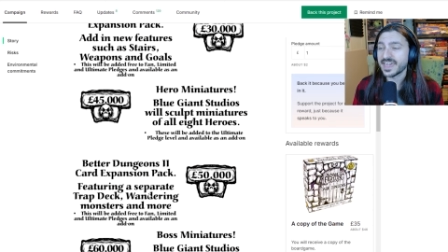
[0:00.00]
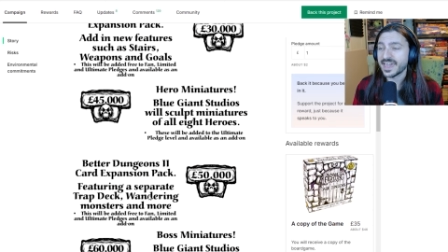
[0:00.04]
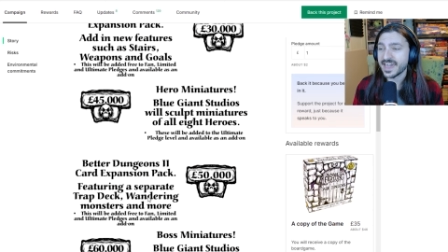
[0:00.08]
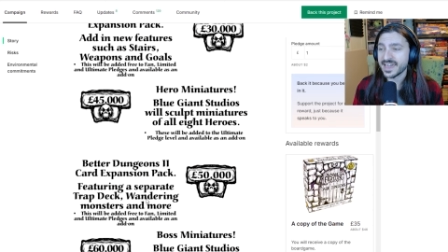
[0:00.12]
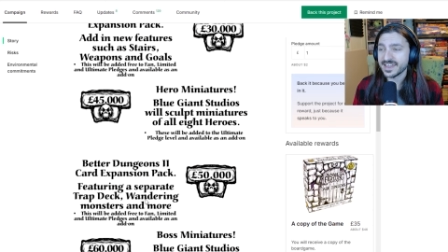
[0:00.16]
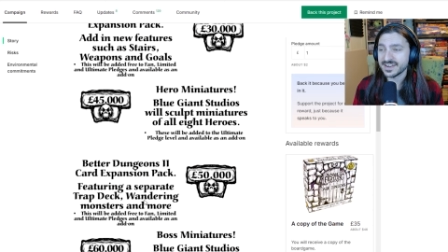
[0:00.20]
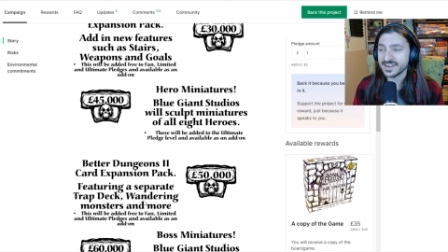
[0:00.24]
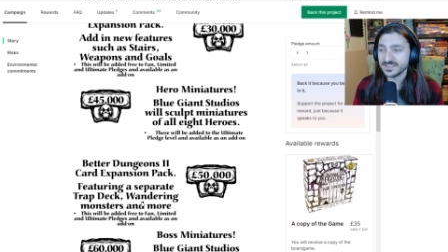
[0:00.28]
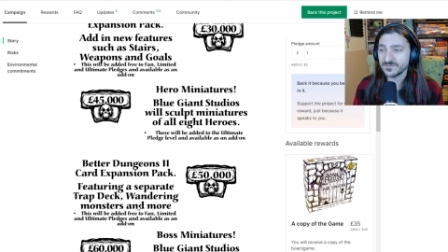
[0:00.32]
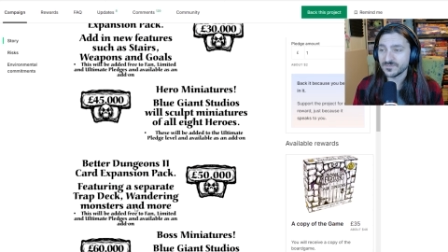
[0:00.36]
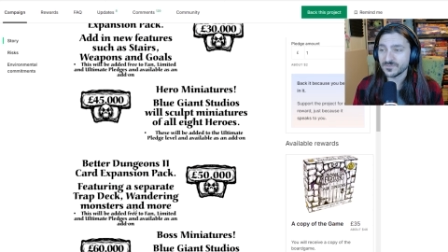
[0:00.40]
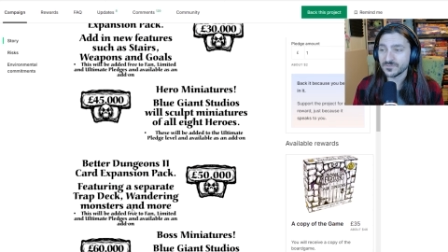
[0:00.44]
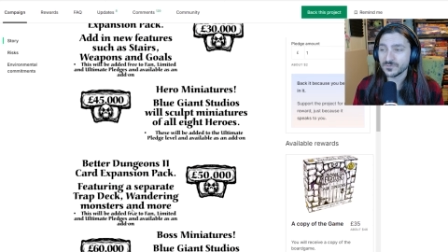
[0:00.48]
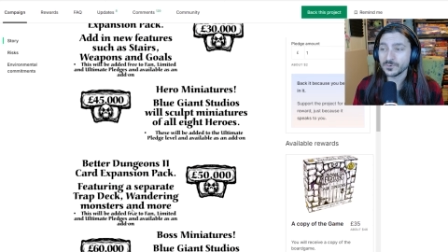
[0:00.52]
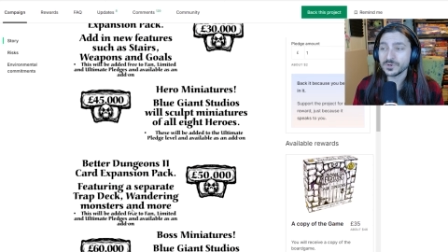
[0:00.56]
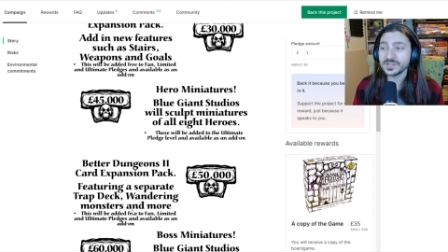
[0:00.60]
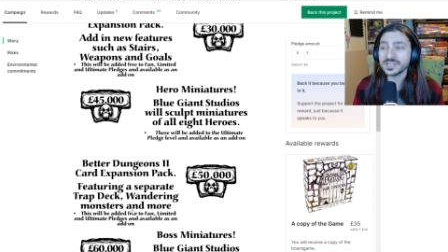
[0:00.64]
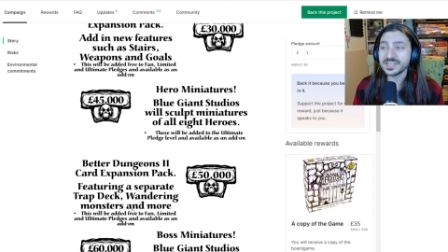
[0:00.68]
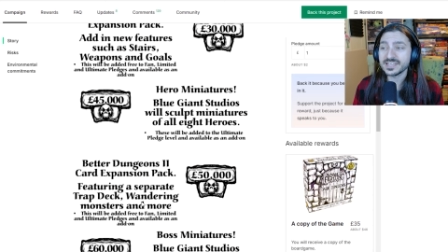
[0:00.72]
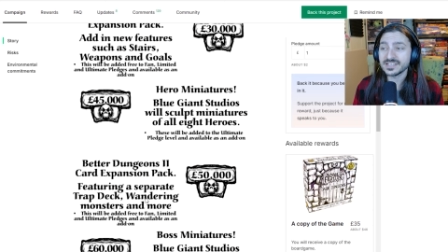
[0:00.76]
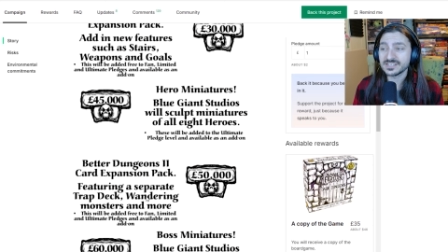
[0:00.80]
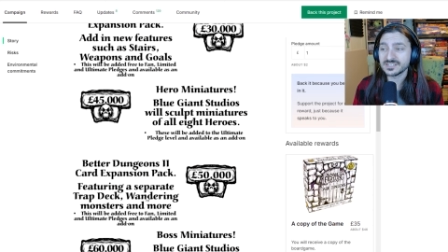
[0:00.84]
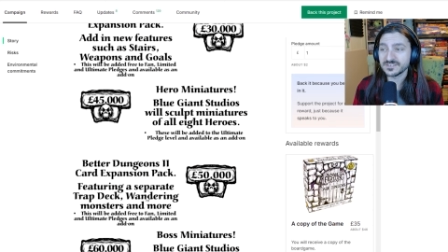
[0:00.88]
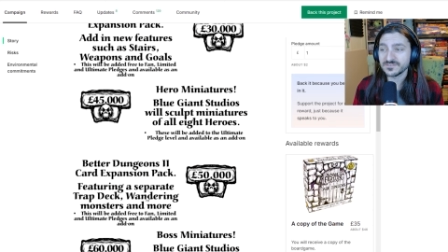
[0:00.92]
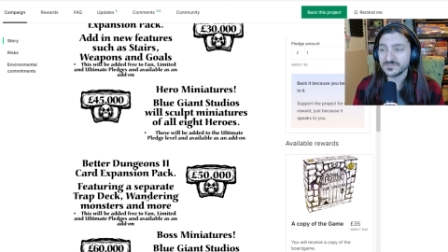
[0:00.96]
Added
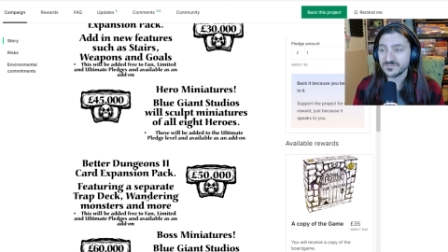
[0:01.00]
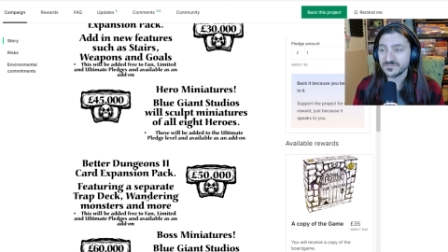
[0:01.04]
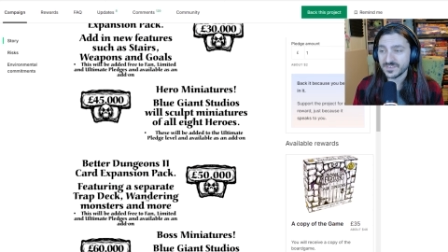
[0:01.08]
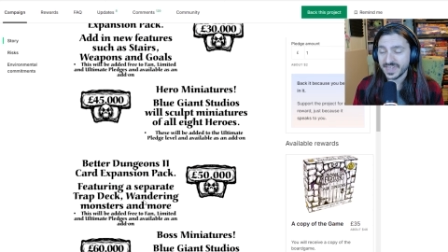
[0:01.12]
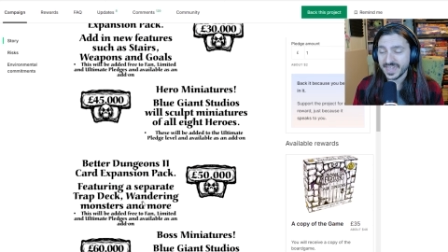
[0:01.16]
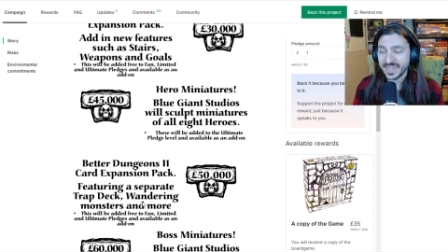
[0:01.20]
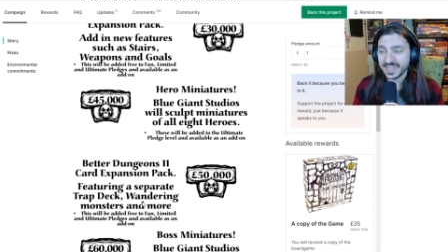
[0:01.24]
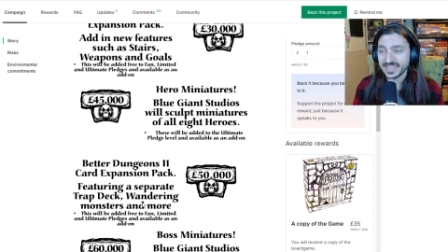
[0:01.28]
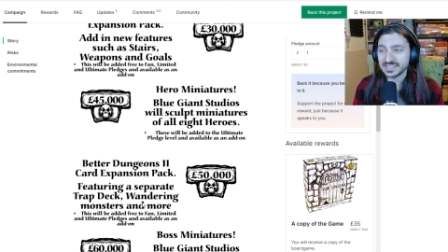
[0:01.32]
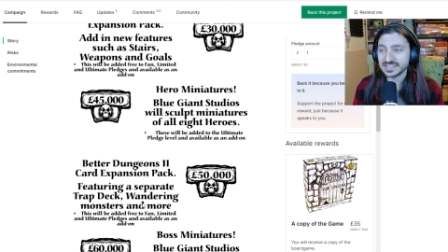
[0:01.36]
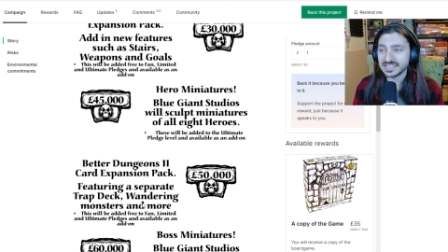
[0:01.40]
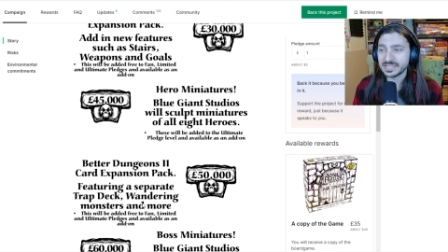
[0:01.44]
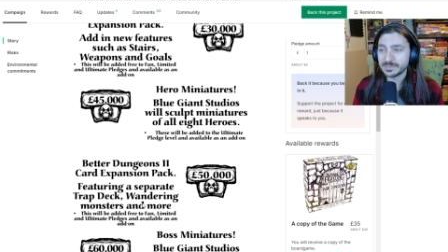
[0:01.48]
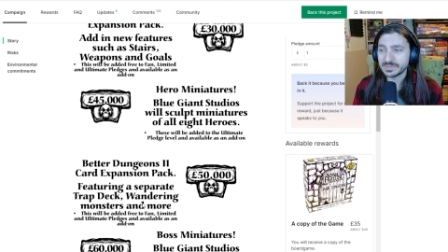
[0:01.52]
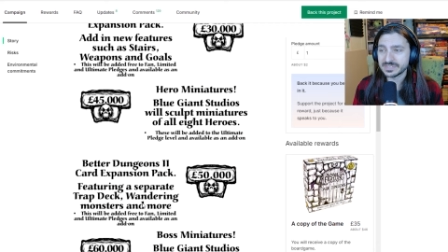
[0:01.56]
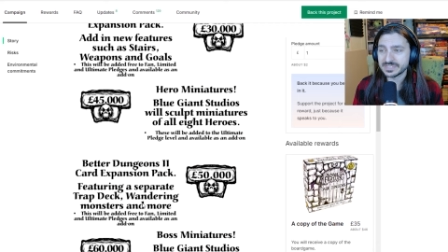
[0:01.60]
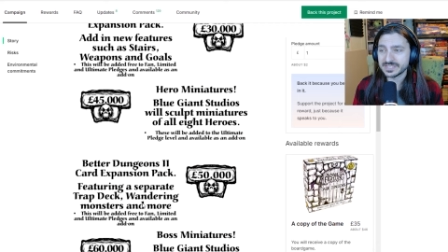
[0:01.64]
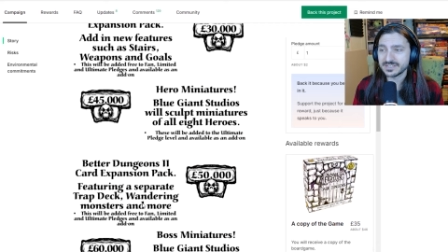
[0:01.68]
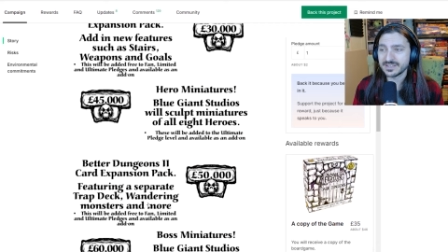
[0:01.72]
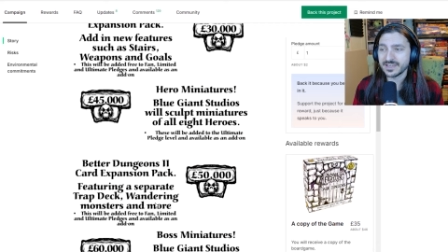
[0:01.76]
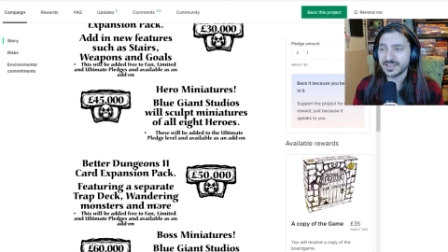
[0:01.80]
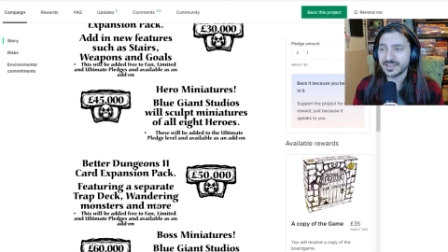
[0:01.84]
free to fan, limited,